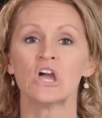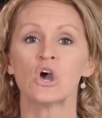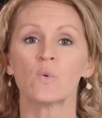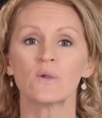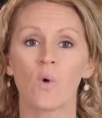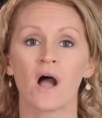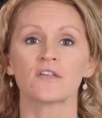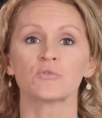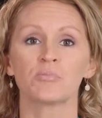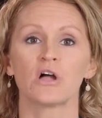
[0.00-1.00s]
We want
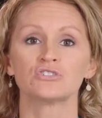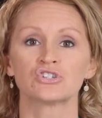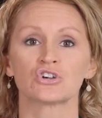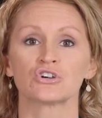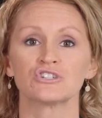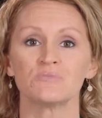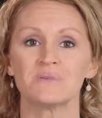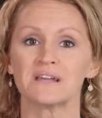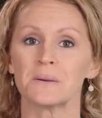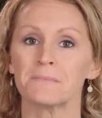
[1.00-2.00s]
your blood sugar to be
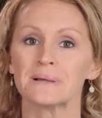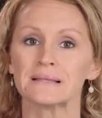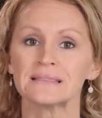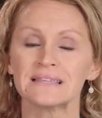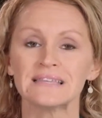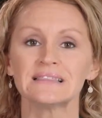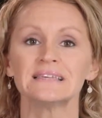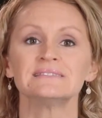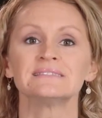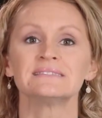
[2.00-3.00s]

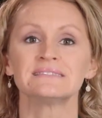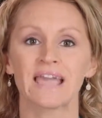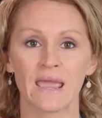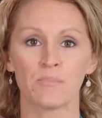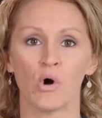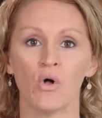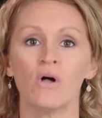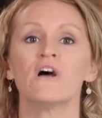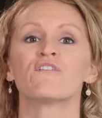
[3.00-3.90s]
completely stable